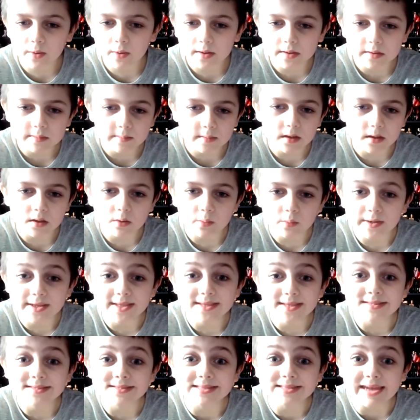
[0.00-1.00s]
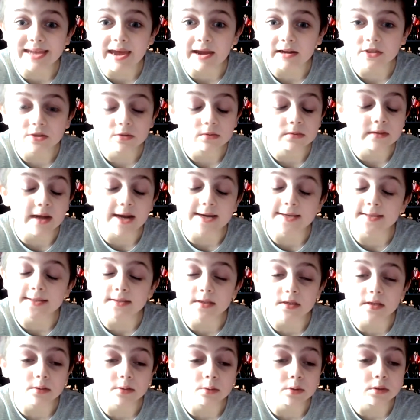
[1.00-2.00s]
at WrestleMania when he spat you.
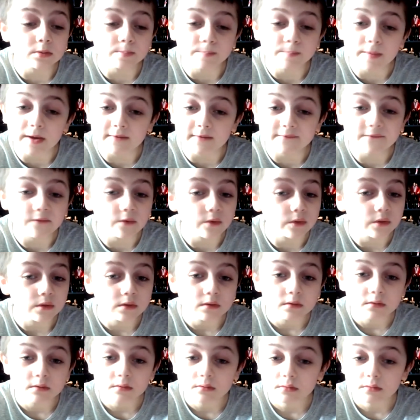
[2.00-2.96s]
That's disrespectful.